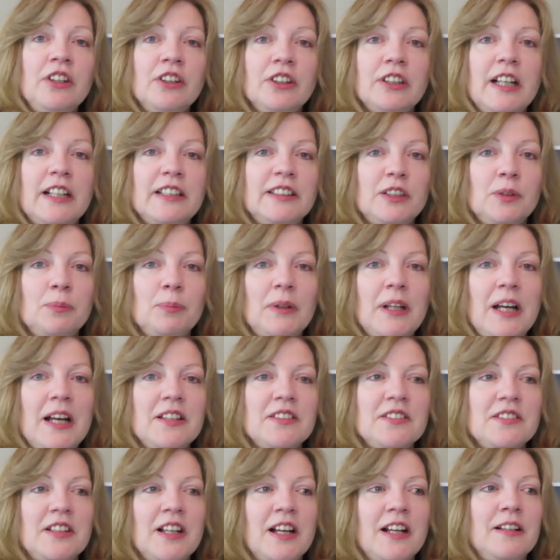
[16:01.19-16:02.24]
your lesson
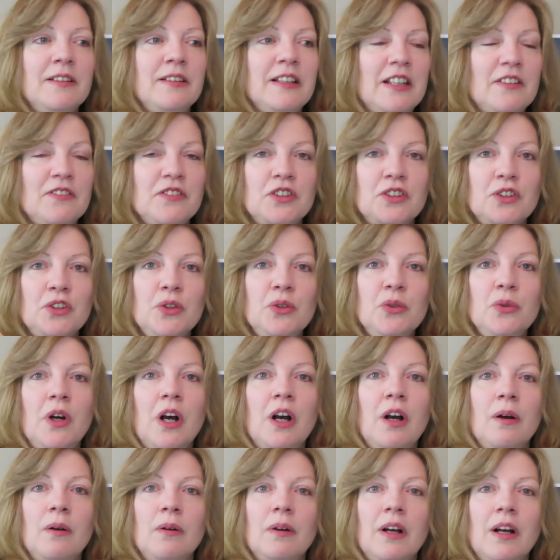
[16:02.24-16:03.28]
plans done gives you
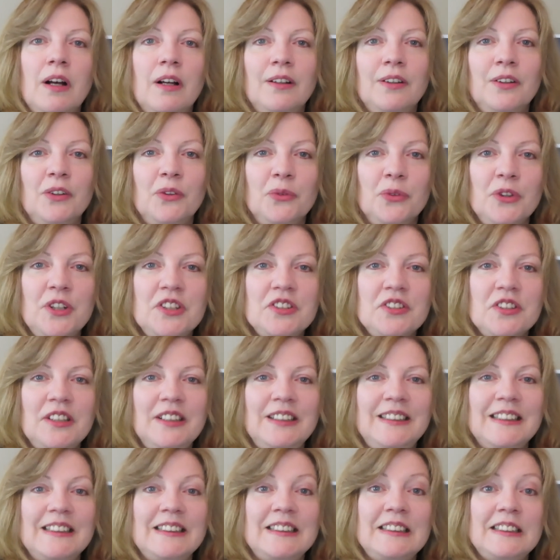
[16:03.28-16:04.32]
the reason
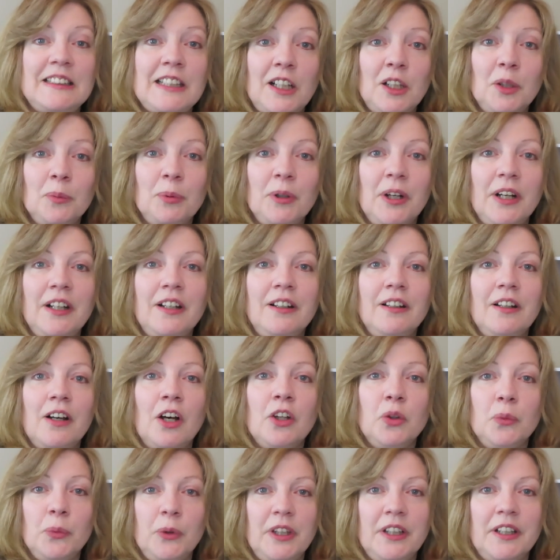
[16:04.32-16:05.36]
to celebrate on
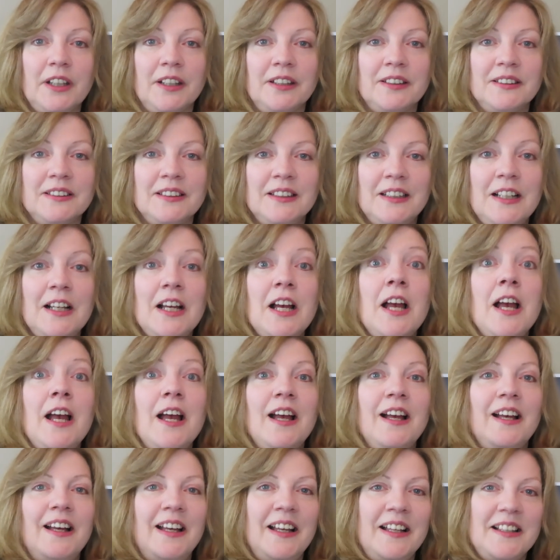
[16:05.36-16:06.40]
the weekend.
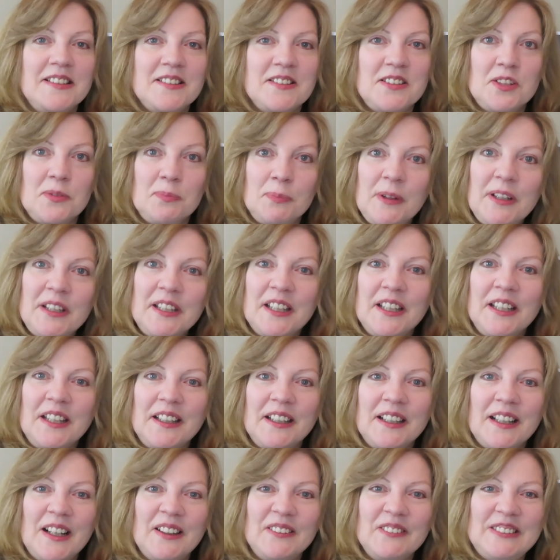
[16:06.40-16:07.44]
And
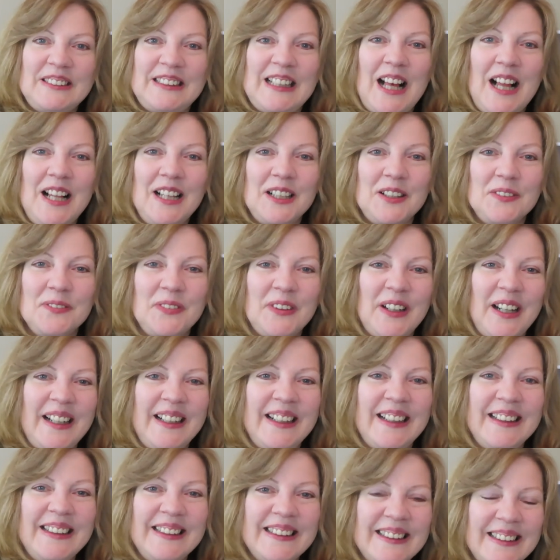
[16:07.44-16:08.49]
speaking of
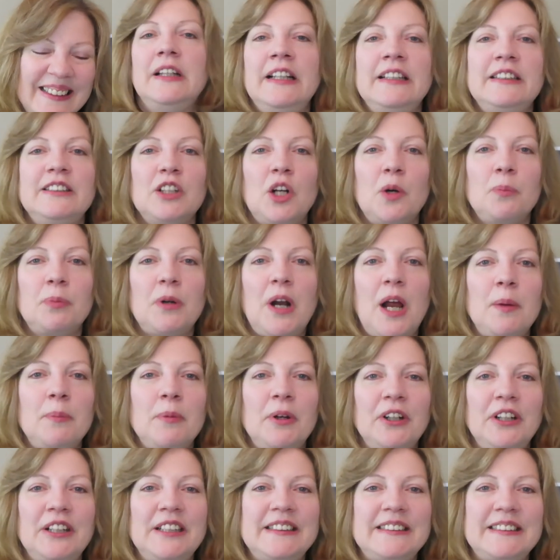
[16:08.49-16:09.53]
celebrating, It's All
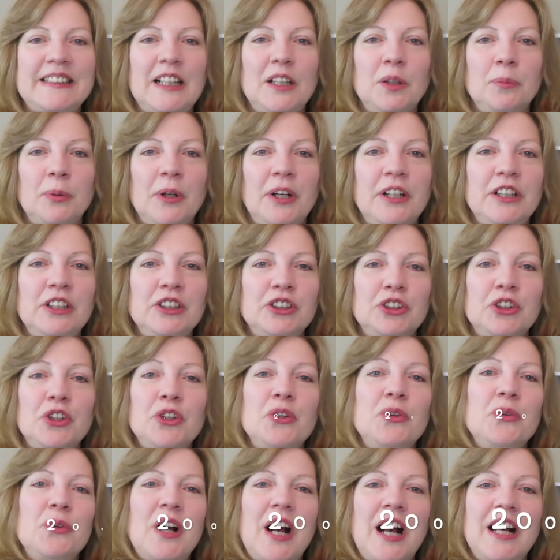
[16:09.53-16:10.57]
Primary is celebrating
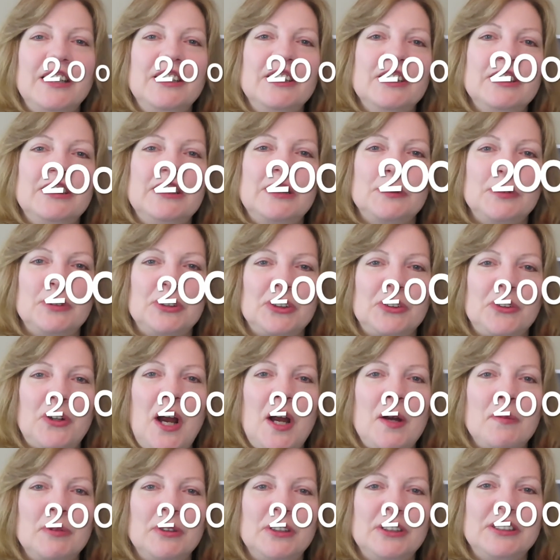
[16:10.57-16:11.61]
two hundred
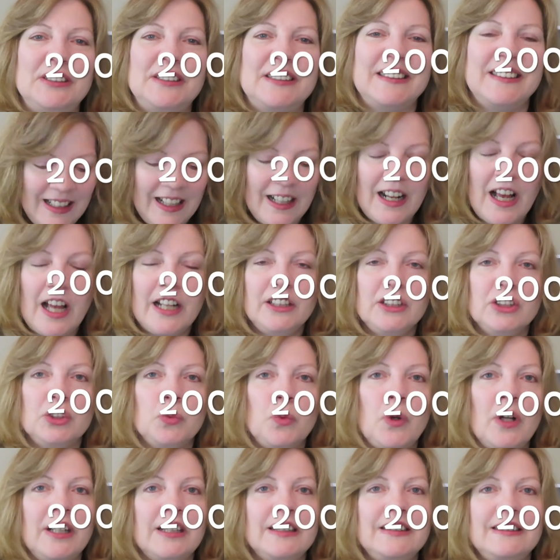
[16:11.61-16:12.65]
subscribers, and I just
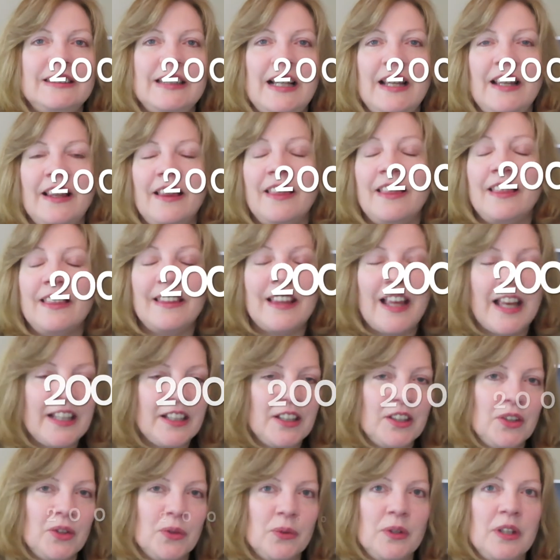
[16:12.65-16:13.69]
want to say
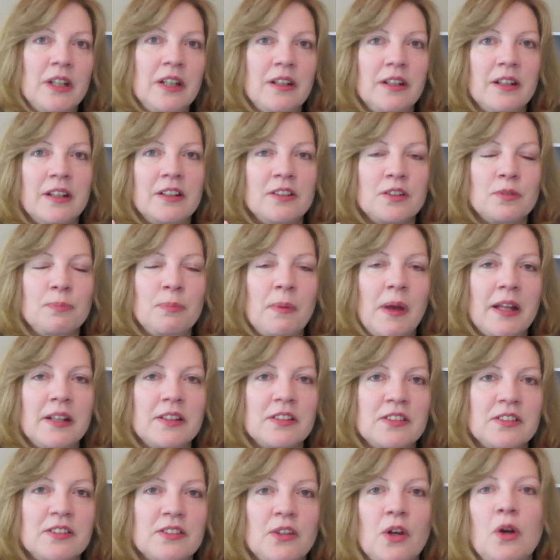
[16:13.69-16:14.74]
thank you. It has meant
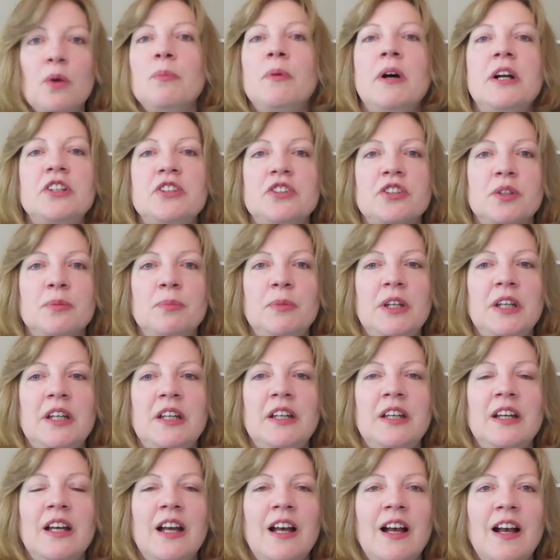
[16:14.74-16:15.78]
so much to
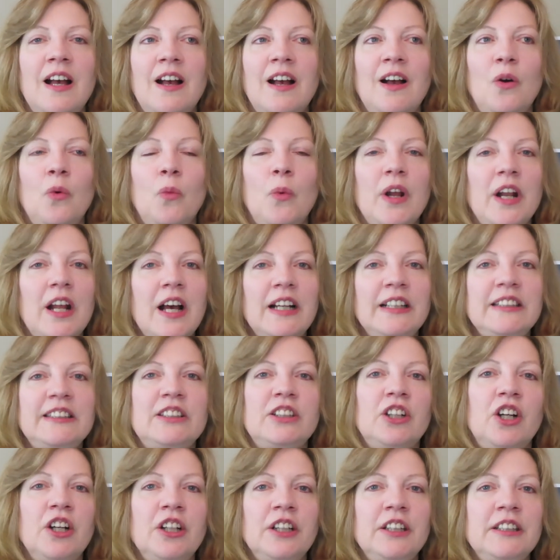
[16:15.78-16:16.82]
me. When I
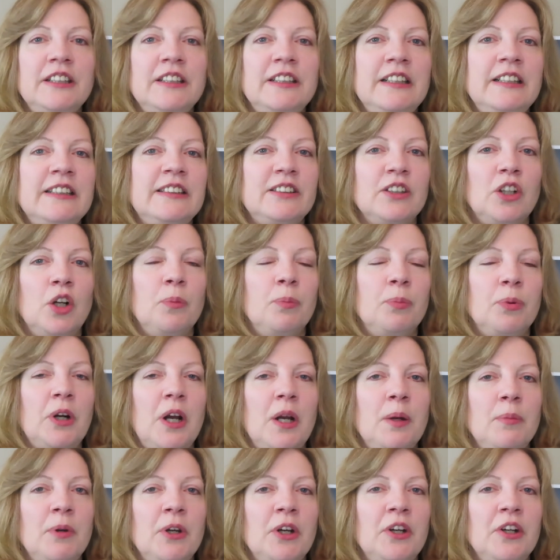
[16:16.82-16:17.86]
started It's All
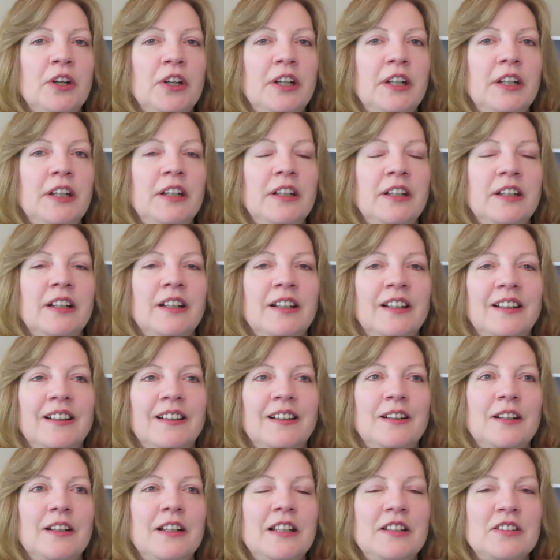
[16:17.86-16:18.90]
Primary
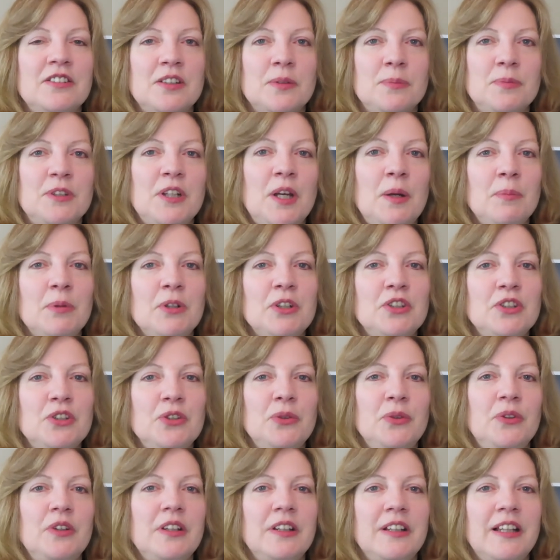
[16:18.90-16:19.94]
in September
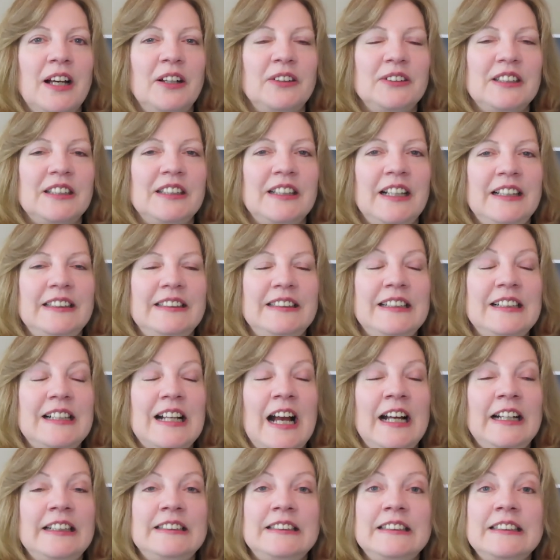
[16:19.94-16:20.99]
two thousand nineteen,
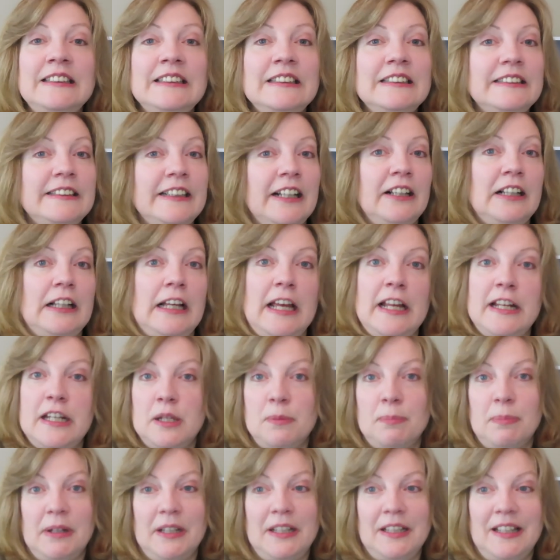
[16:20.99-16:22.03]
I didn't tell
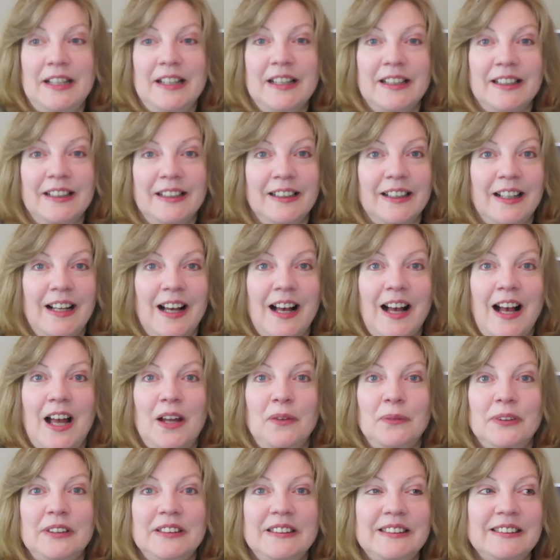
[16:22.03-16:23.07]
anybody. I
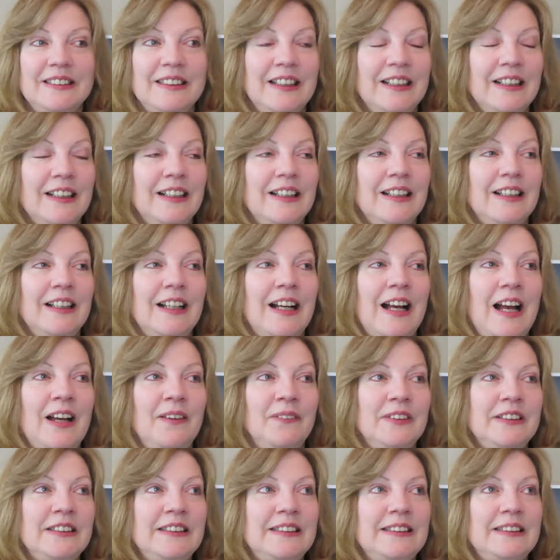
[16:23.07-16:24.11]
was I
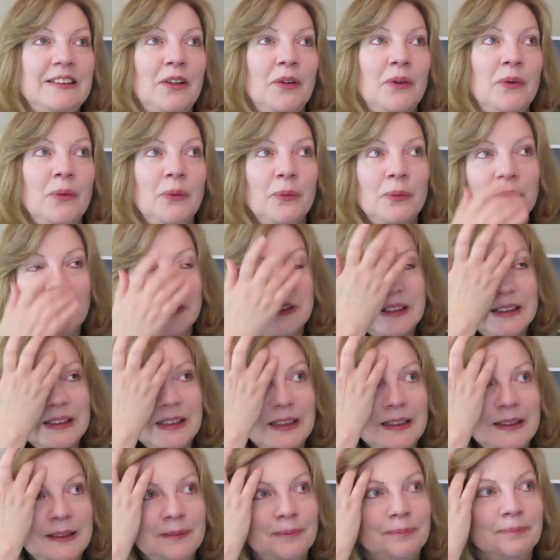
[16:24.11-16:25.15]
was so
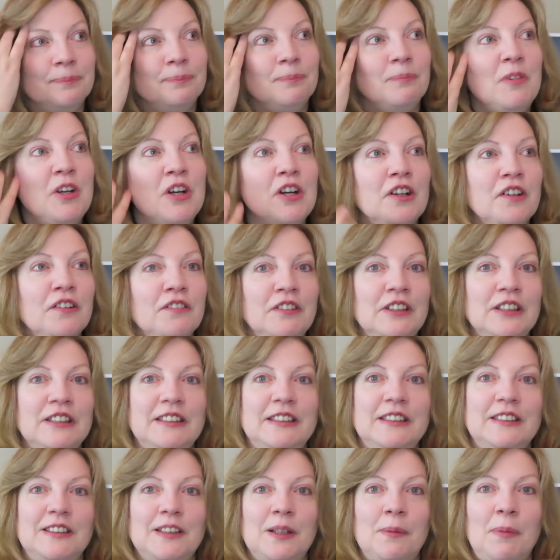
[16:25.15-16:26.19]
um,
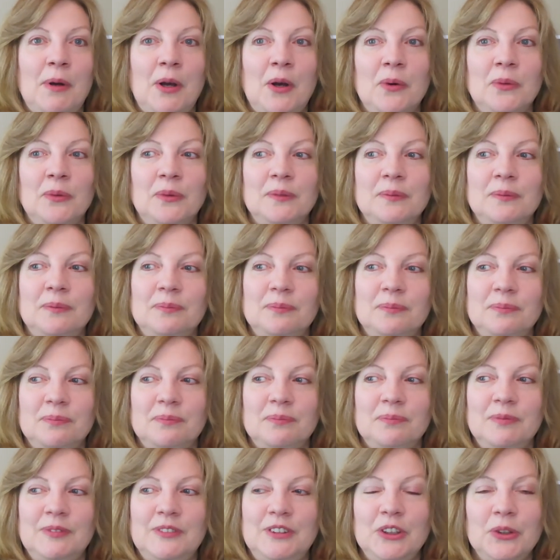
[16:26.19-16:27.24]
nervous about
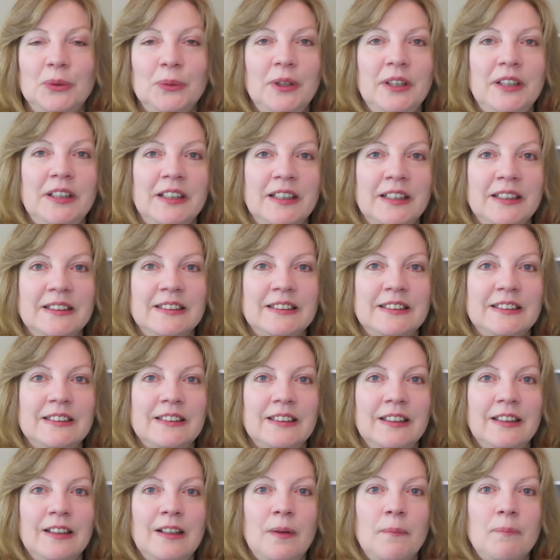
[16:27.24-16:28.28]
doing this.
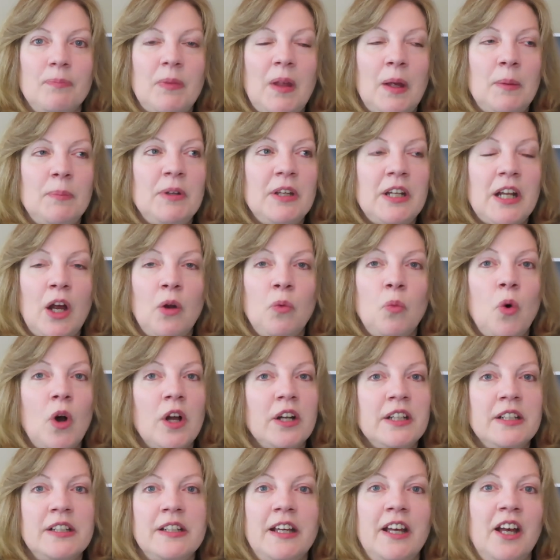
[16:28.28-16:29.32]
I mean, I
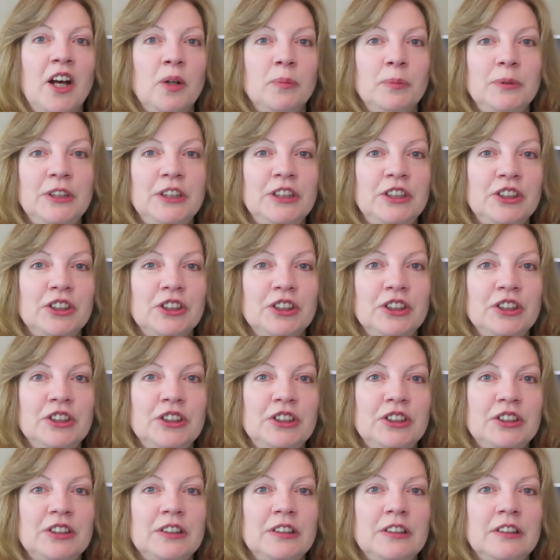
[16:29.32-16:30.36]
wanted to help
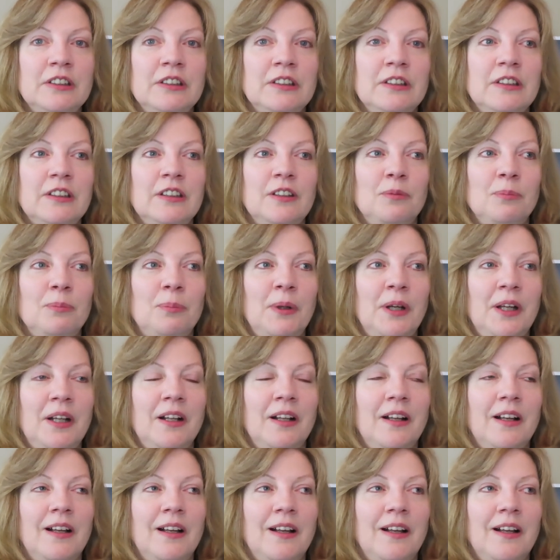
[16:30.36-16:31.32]
teachers, but